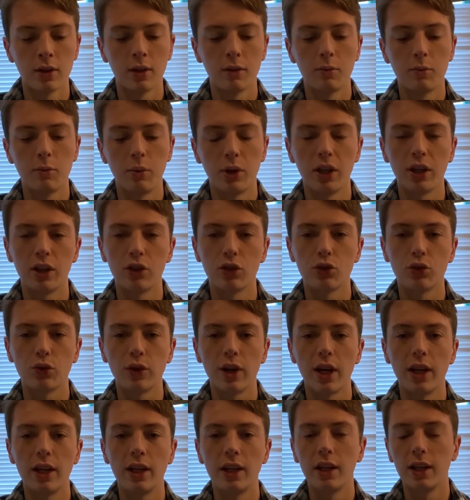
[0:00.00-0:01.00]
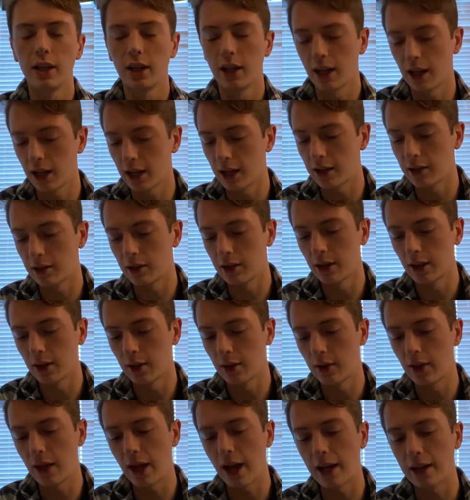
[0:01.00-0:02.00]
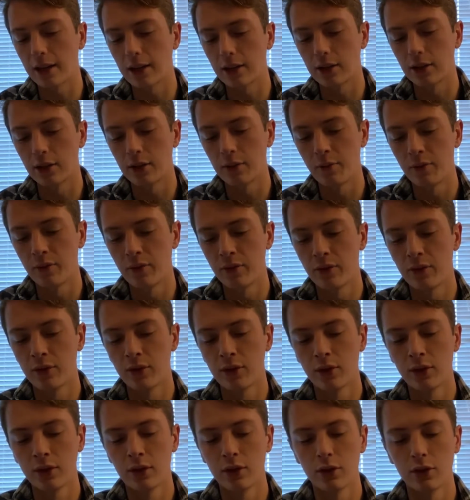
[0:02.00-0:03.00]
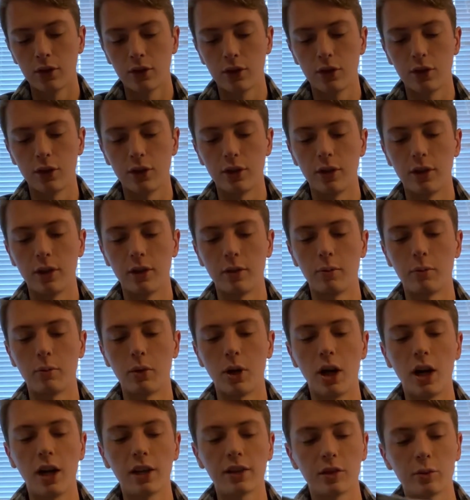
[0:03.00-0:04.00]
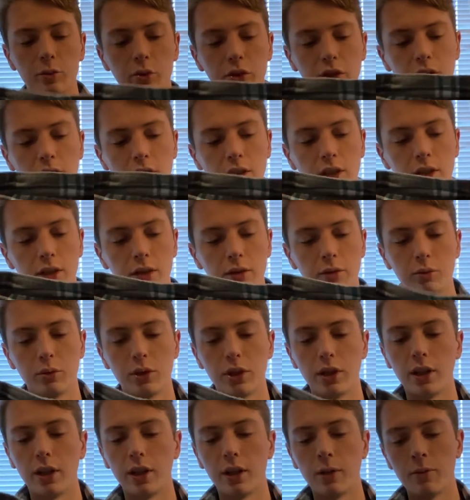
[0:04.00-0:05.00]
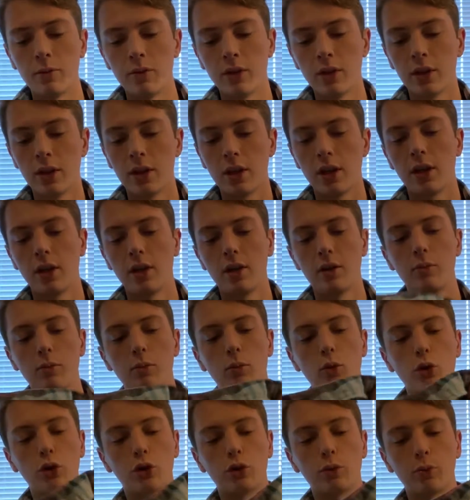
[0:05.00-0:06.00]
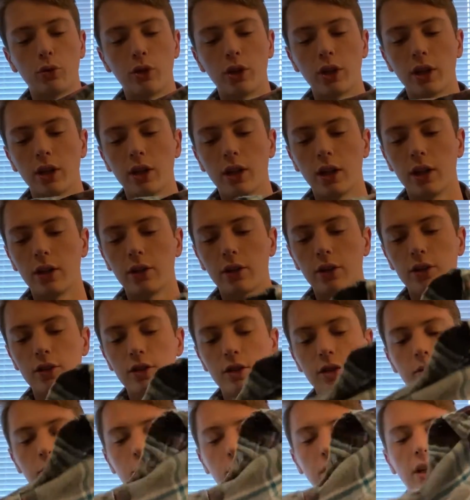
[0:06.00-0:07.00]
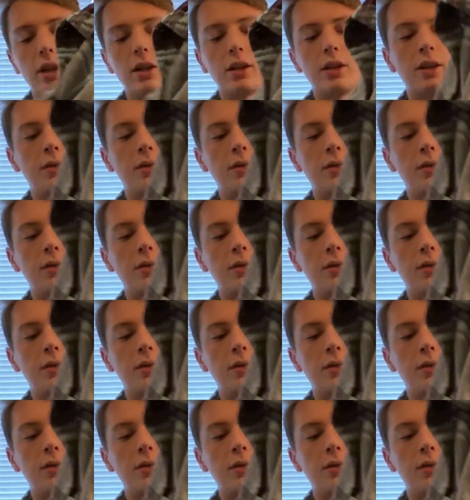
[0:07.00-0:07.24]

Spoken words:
pinkish red, and that could possibly be more spring colors, but